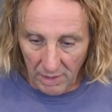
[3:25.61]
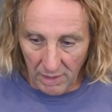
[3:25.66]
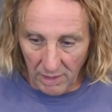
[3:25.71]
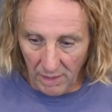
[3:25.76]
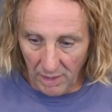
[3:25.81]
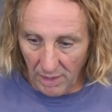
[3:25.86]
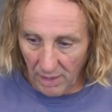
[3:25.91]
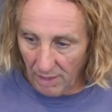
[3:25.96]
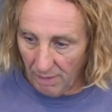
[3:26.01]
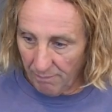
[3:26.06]

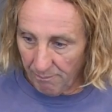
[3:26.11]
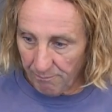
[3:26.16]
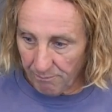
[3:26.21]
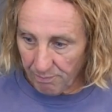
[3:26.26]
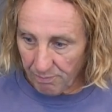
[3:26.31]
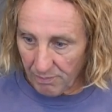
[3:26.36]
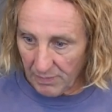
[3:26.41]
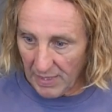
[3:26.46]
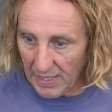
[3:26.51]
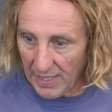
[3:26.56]
um,
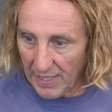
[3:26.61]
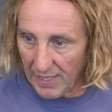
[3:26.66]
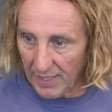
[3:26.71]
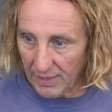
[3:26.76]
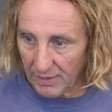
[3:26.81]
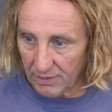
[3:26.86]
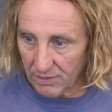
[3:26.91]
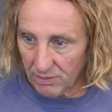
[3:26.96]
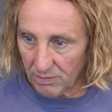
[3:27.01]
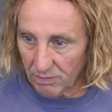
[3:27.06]

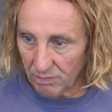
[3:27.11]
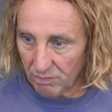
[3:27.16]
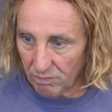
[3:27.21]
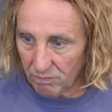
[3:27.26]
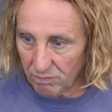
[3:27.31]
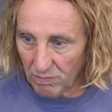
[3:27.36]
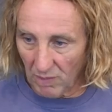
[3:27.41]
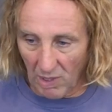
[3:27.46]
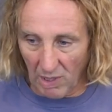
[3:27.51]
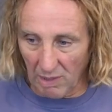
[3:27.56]
and
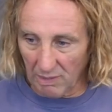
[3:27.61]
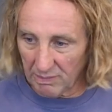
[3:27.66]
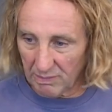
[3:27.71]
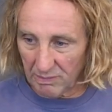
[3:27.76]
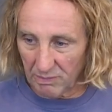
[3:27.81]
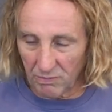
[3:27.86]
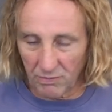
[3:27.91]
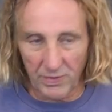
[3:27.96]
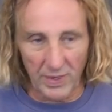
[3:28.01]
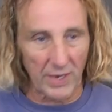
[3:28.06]
uh,
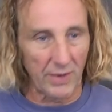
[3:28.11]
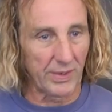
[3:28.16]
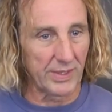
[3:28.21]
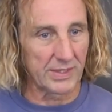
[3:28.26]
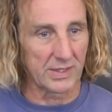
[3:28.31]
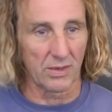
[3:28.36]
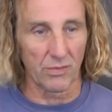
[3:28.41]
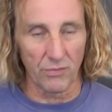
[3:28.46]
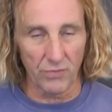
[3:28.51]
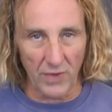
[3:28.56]

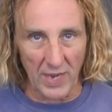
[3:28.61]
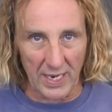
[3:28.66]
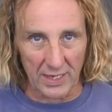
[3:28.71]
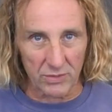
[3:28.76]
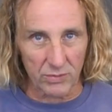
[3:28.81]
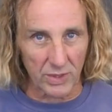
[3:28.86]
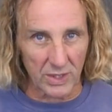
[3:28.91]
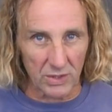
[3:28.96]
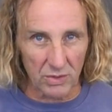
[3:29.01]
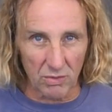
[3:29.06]
various
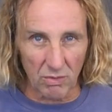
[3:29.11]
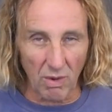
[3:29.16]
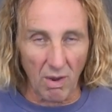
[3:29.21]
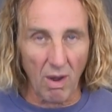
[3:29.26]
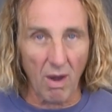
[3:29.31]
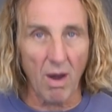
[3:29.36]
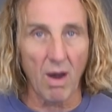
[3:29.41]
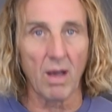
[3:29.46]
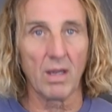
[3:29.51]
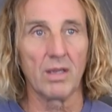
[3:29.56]
effects we can do
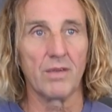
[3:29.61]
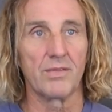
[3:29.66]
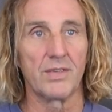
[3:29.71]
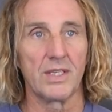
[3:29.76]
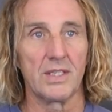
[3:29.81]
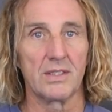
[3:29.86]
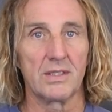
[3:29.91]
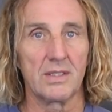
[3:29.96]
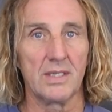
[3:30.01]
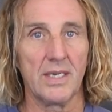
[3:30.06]
all of
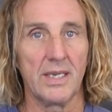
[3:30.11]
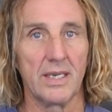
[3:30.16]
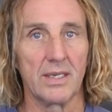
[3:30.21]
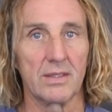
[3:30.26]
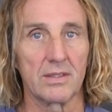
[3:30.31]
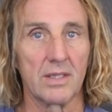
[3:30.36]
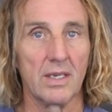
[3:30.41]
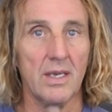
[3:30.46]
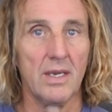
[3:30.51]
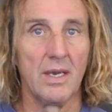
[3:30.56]
these
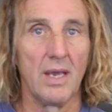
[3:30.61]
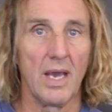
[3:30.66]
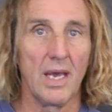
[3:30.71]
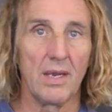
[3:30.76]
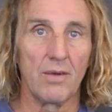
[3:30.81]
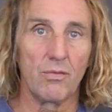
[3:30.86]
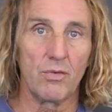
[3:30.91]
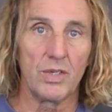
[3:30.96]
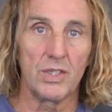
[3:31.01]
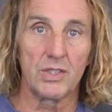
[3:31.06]
things
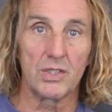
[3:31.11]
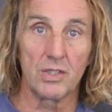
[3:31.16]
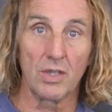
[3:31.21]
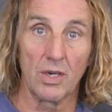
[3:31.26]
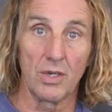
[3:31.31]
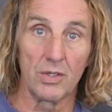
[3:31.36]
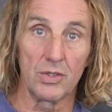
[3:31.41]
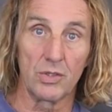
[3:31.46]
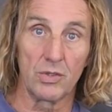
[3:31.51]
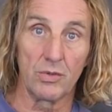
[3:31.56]
and if we
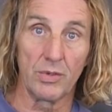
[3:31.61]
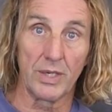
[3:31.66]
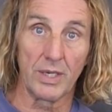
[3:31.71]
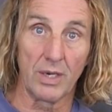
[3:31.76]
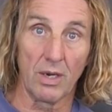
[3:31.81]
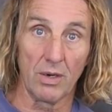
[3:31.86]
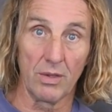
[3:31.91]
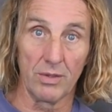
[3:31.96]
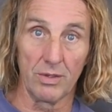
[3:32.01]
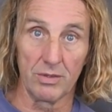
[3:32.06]
start
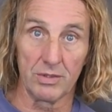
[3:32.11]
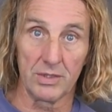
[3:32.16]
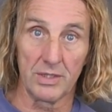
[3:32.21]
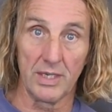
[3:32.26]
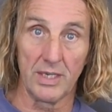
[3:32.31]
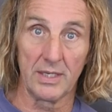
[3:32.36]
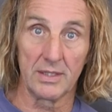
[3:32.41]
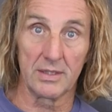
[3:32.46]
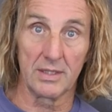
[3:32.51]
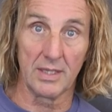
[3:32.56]
doing all those
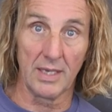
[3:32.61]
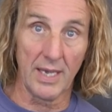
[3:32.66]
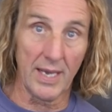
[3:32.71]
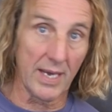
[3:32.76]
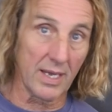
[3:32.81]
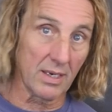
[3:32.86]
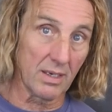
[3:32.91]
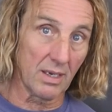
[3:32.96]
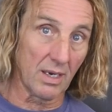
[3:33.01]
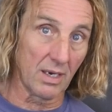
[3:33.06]
things in the
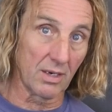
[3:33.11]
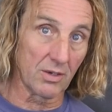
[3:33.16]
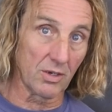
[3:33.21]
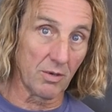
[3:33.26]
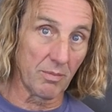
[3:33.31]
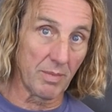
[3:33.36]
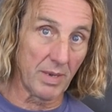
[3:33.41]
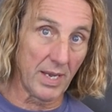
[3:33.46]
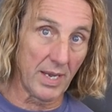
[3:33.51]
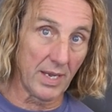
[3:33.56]
analog
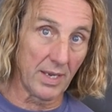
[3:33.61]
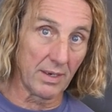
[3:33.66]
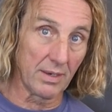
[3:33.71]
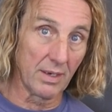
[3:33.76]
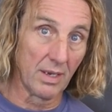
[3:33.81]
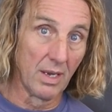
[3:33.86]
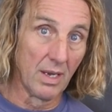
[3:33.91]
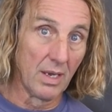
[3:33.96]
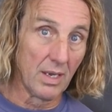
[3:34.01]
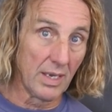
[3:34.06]

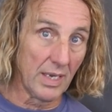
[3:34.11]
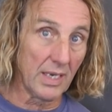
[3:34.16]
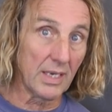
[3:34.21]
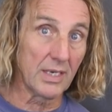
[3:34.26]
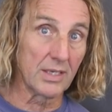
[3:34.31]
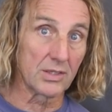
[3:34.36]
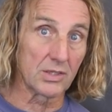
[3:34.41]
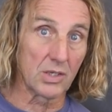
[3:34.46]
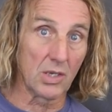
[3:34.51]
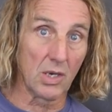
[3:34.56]
domain it
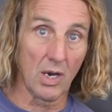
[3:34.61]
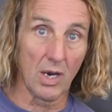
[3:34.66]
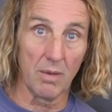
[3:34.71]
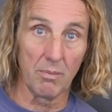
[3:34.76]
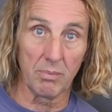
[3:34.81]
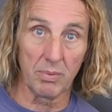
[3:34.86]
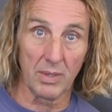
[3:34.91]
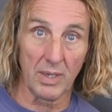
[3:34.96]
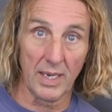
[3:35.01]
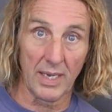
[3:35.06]
gets
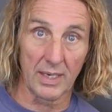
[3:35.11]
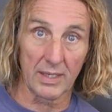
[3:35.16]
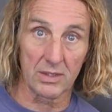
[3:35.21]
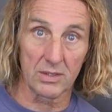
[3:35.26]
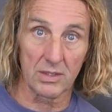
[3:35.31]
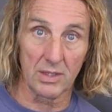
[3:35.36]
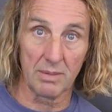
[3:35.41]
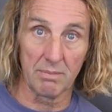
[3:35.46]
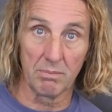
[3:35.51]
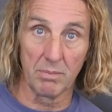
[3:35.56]

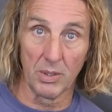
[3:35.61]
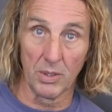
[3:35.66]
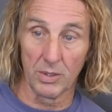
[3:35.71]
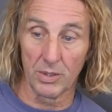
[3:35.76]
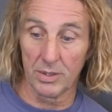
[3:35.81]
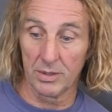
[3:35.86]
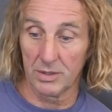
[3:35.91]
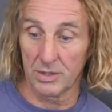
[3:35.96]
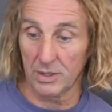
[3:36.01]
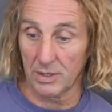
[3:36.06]
complex
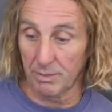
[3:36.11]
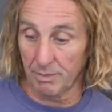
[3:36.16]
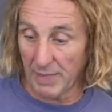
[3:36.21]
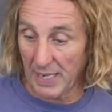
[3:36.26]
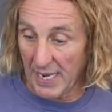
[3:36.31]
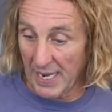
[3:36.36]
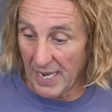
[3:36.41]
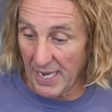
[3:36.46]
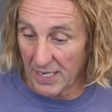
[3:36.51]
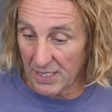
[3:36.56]
burdensome
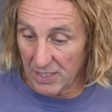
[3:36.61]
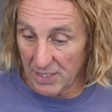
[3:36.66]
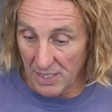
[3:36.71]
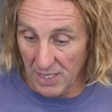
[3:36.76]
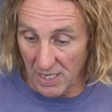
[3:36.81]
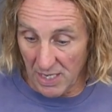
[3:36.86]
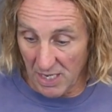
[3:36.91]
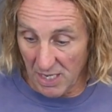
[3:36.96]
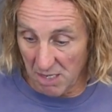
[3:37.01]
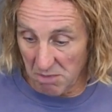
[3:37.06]
and
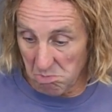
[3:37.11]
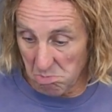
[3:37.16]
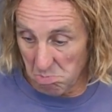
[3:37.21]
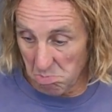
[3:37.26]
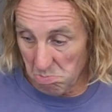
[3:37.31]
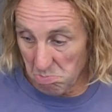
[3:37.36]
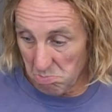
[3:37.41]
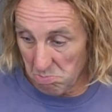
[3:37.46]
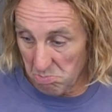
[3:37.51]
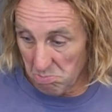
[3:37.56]
um,